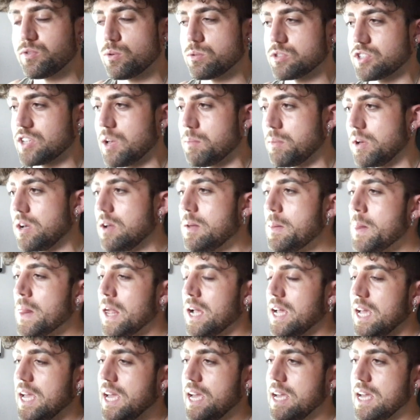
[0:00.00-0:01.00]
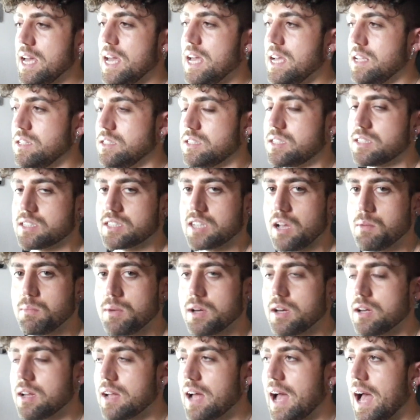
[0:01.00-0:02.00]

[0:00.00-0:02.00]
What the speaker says: summer into summer,